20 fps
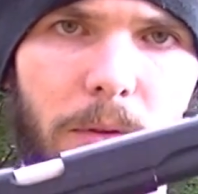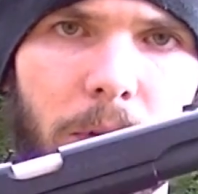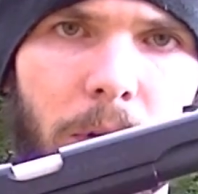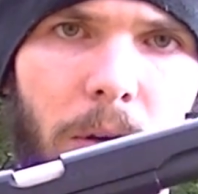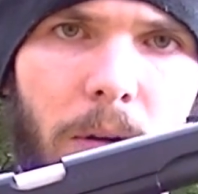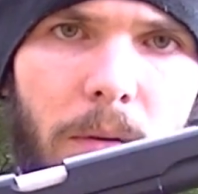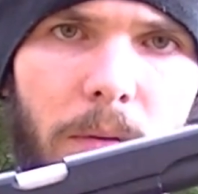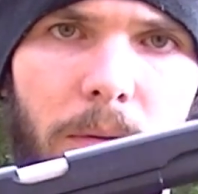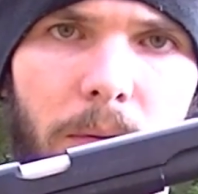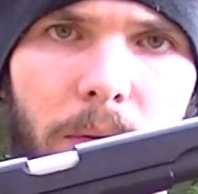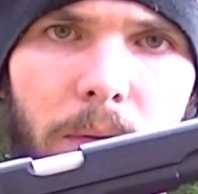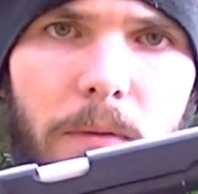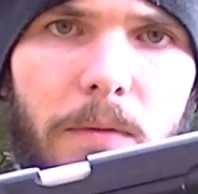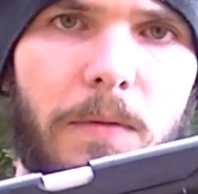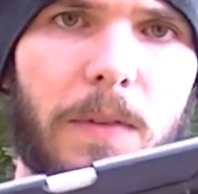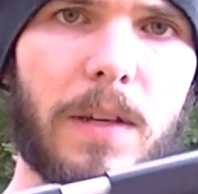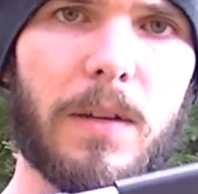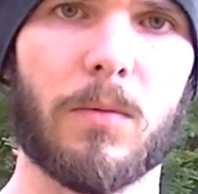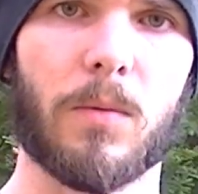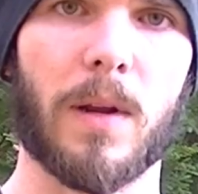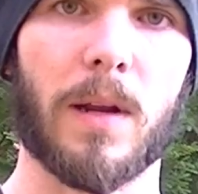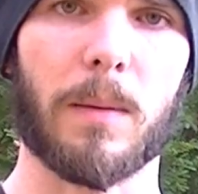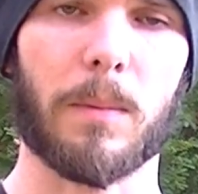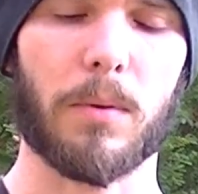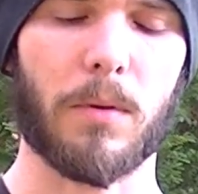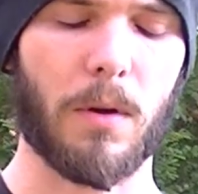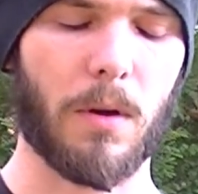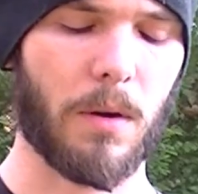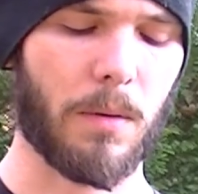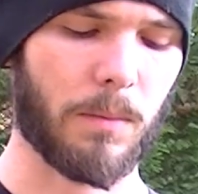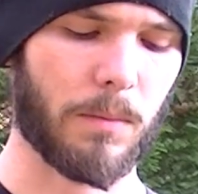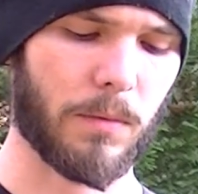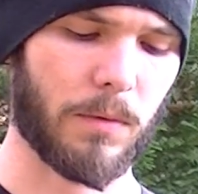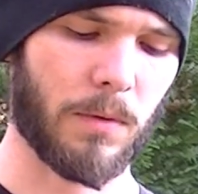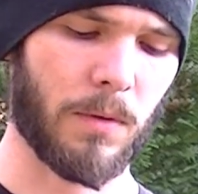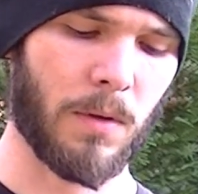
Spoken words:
you know, feed ramp problems.